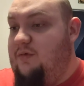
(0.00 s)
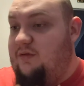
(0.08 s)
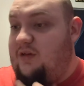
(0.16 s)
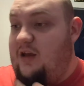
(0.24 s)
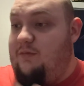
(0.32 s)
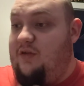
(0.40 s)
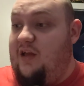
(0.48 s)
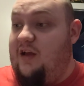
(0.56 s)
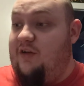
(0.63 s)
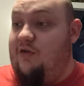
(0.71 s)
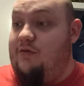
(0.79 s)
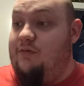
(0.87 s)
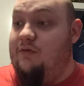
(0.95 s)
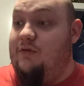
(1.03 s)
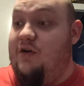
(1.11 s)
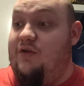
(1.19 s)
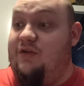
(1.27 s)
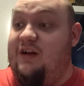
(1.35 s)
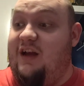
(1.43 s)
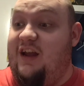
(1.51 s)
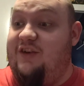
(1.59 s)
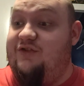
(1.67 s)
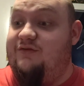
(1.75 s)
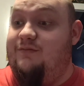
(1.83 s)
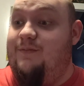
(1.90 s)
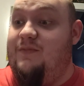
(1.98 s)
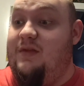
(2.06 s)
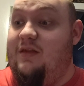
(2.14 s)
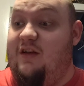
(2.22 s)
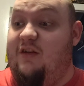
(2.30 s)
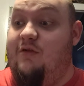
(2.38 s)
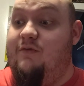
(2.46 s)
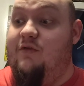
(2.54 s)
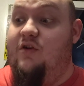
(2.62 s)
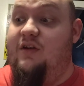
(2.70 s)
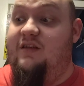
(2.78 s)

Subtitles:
Okay, but like overall, overall